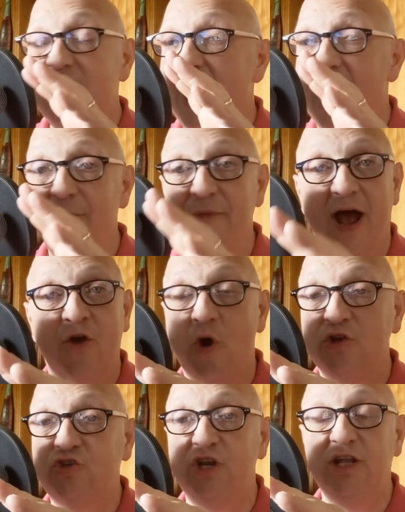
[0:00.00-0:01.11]
I'm not
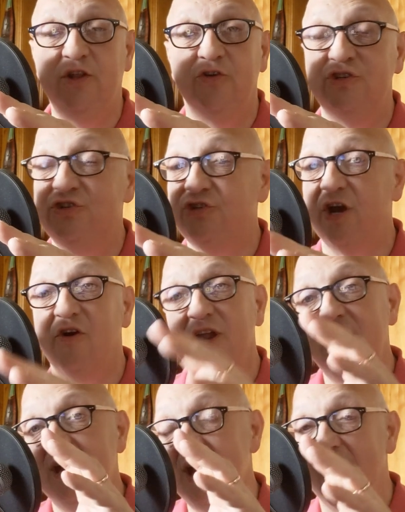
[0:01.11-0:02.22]
questioning their
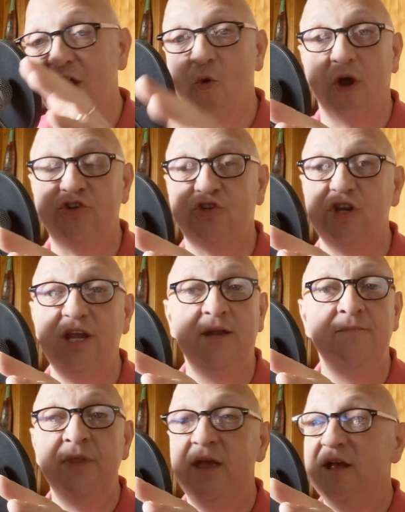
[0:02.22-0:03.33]
sincerity, not questioning
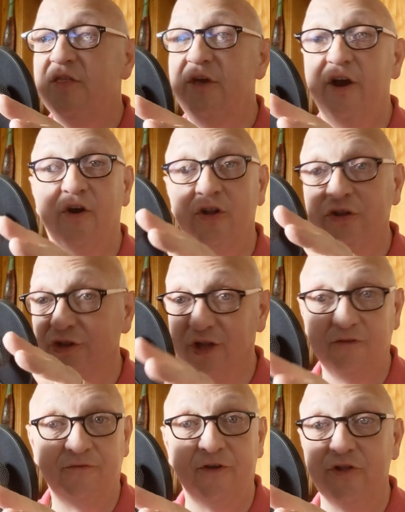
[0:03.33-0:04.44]
their
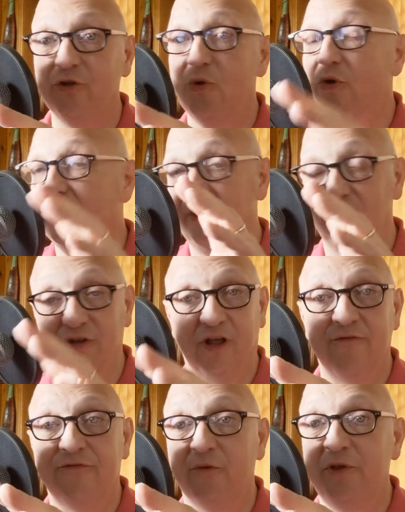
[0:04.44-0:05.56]
love for the Lord, their
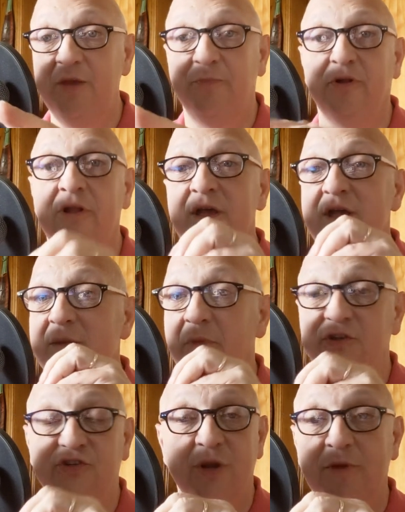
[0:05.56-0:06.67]
love for people, but some